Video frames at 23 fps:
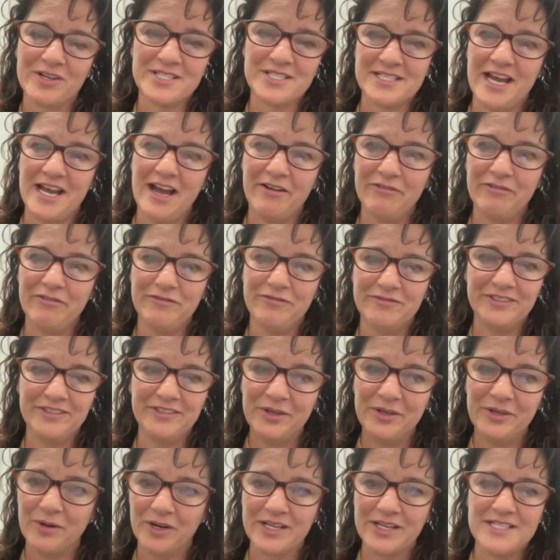staff,
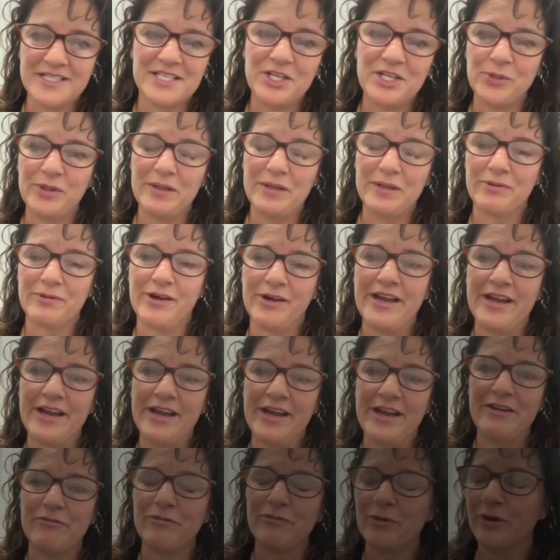are continually
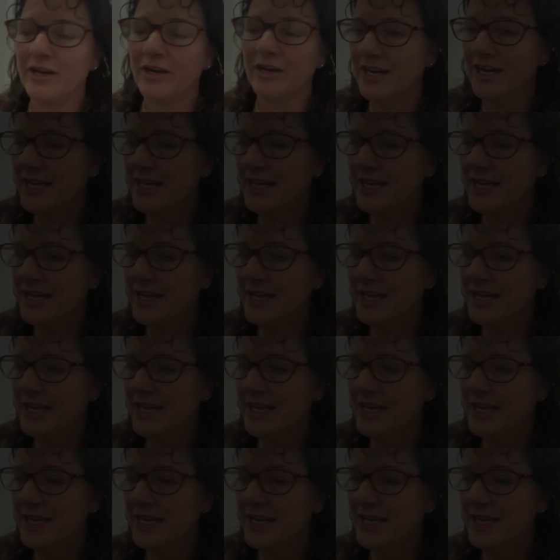praying for.